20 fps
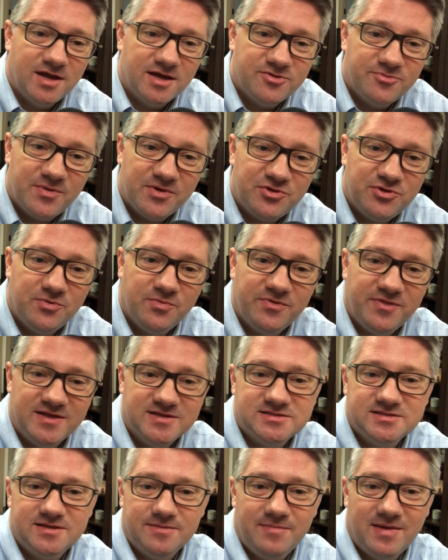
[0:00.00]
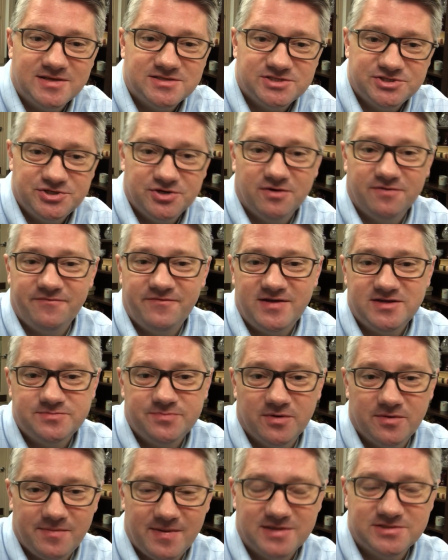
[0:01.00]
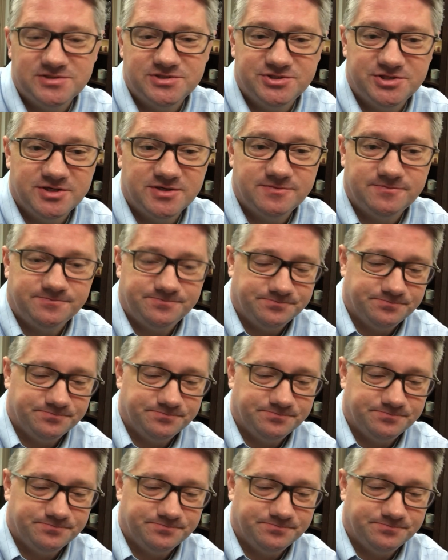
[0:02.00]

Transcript: especially with instant messenger on Facebook Messenger,